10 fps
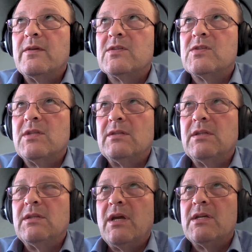
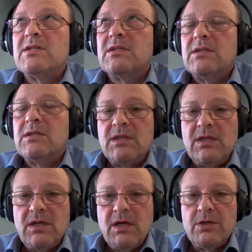standardized
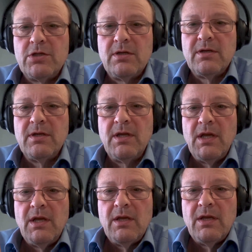culture
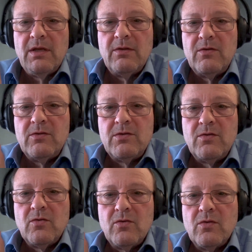
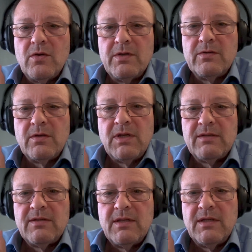to
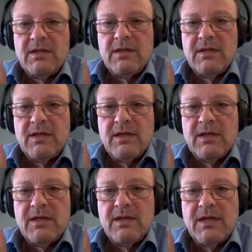get
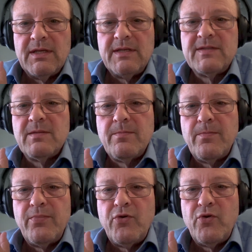at least a
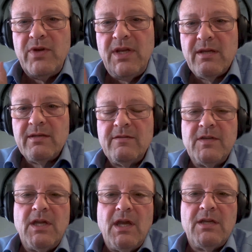
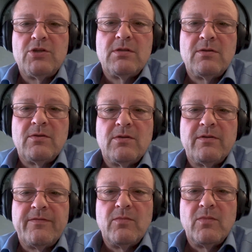pre-identification
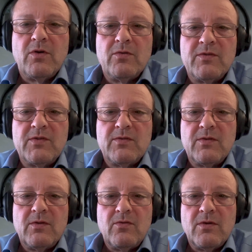of the most